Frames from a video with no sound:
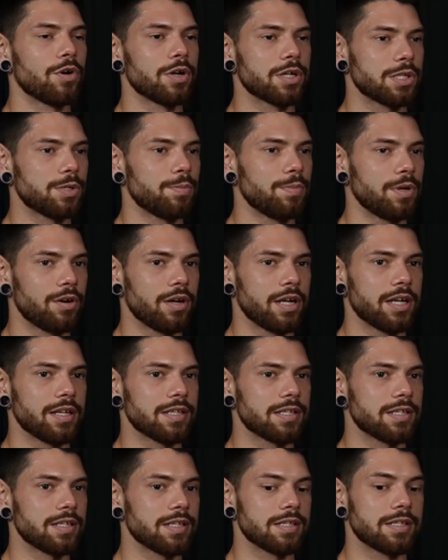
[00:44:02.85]

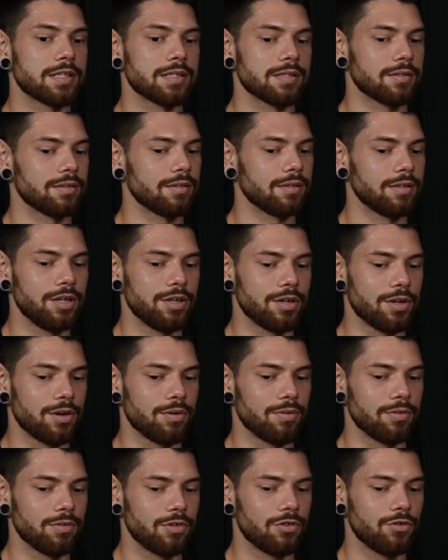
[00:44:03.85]
experiences,
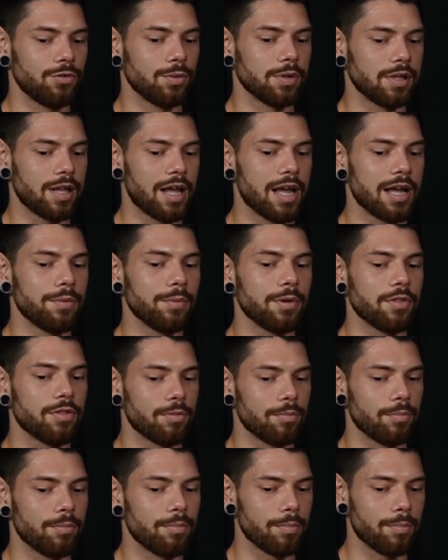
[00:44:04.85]
to align with
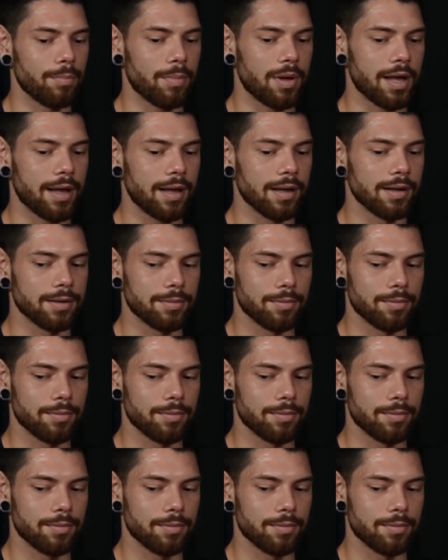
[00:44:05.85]
my